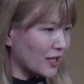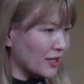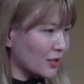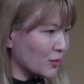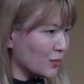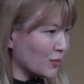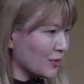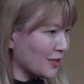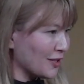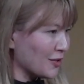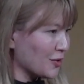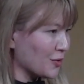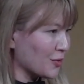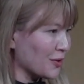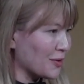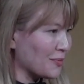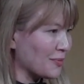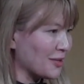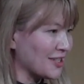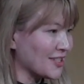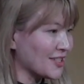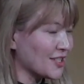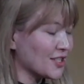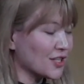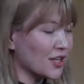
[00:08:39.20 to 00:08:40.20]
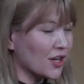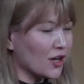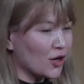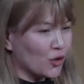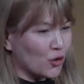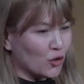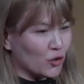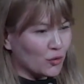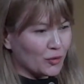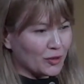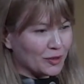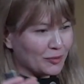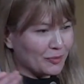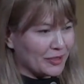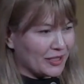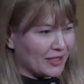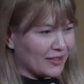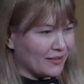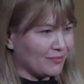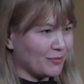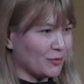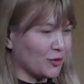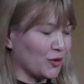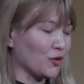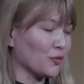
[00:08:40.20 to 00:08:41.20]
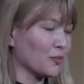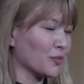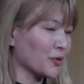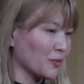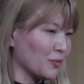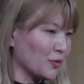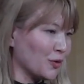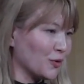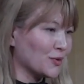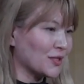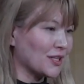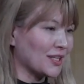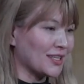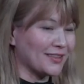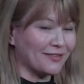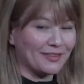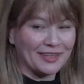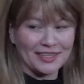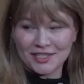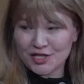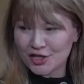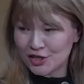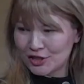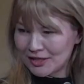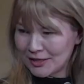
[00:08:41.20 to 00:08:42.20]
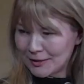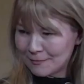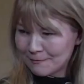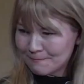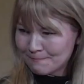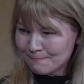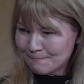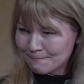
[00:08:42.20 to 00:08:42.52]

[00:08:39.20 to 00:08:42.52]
out within 3 months, or will be, you know, promoted eventually.